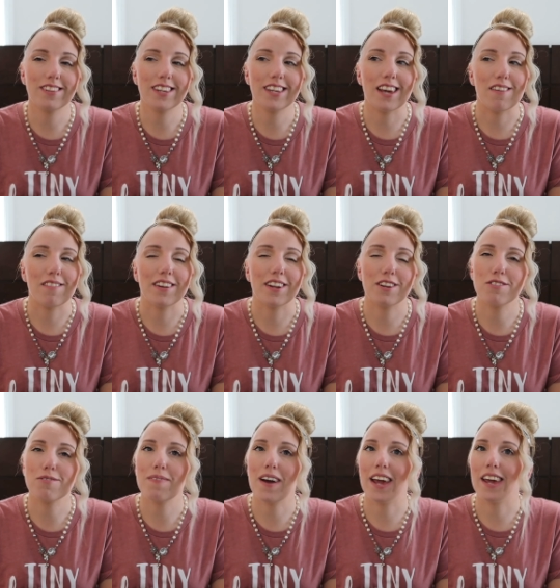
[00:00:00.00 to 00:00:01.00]
caving
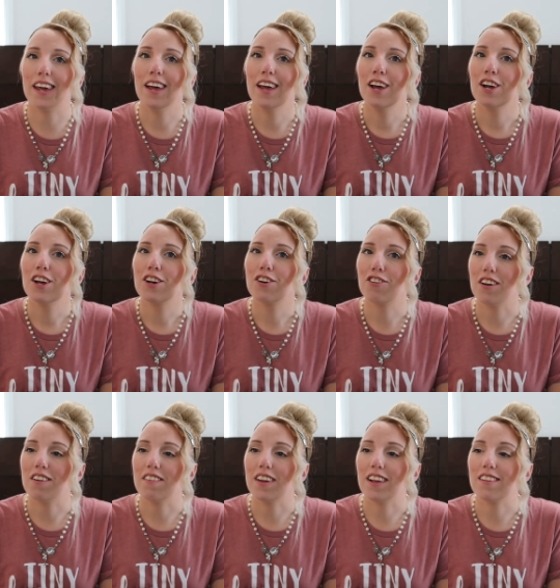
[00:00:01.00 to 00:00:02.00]
into my
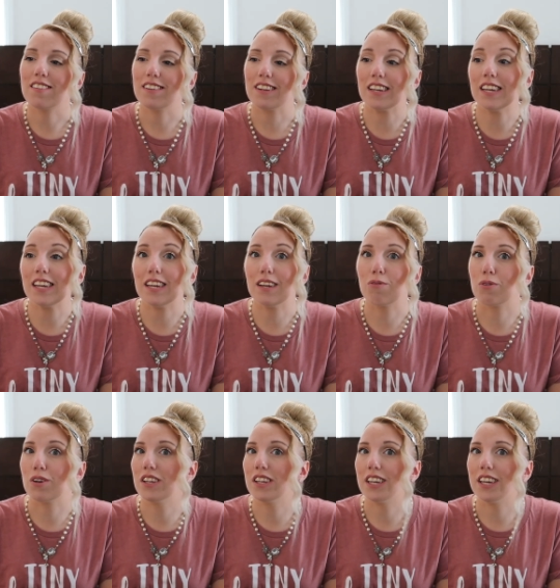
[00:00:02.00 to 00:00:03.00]
cravings, and he
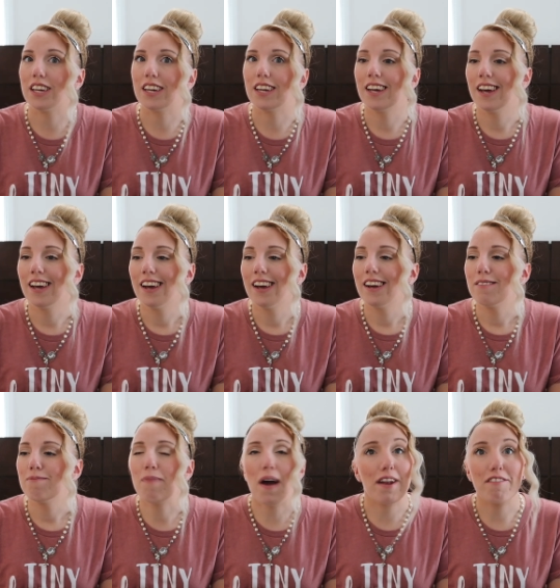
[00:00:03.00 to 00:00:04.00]
really
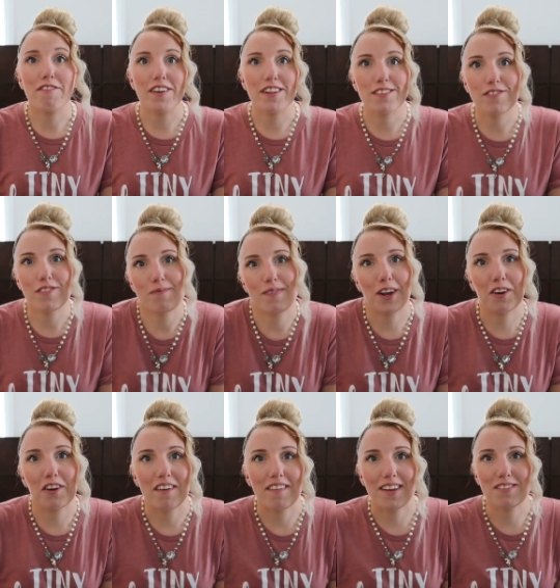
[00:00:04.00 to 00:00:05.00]
benefits from my
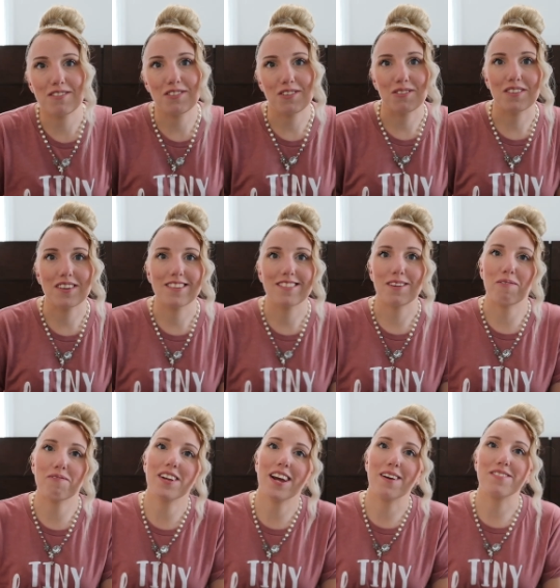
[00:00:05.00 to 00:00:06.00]
cravings too, because
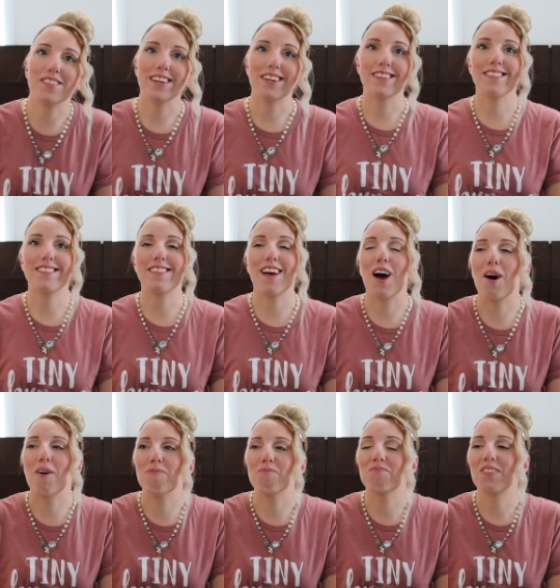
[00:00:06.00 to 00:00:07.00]
sometimes it's
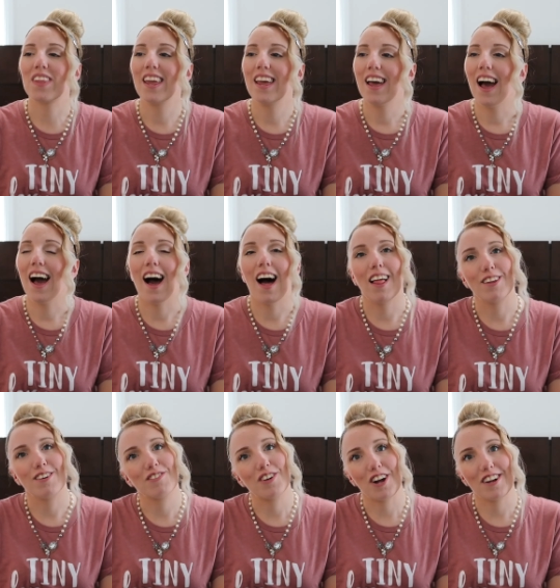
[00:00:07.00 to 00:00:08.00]
um,
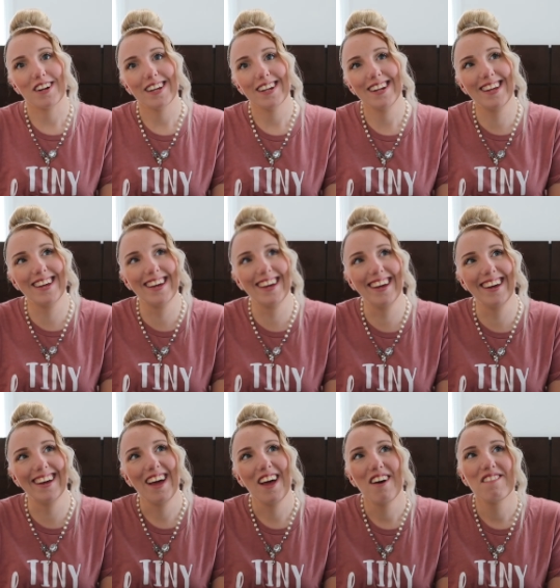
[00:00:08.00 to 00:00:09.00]
Olive Garden,
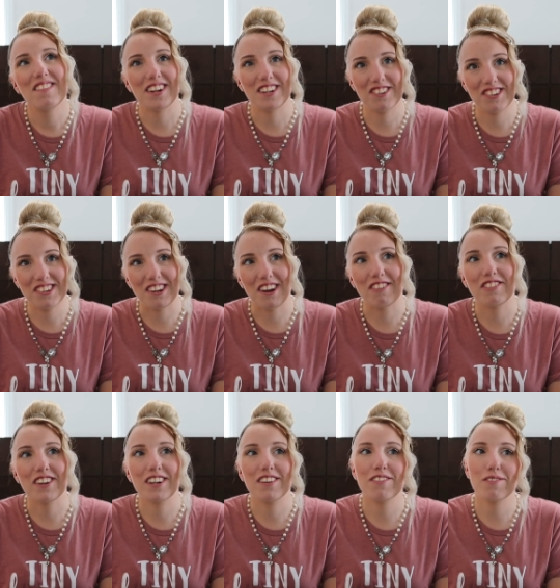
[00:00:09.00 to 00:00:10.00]
Fettuccine
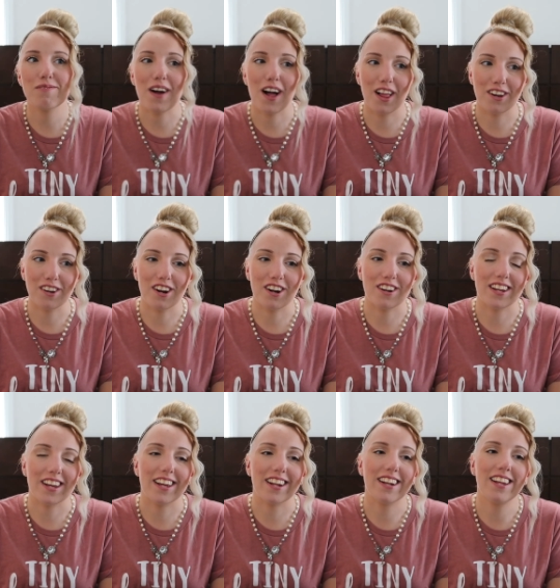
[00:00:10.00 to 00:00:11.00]
Alfredo from Olive
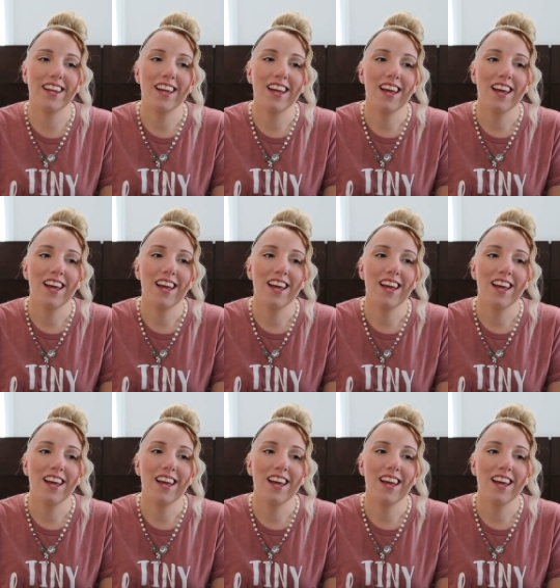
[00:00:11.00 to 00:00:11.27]
Garden,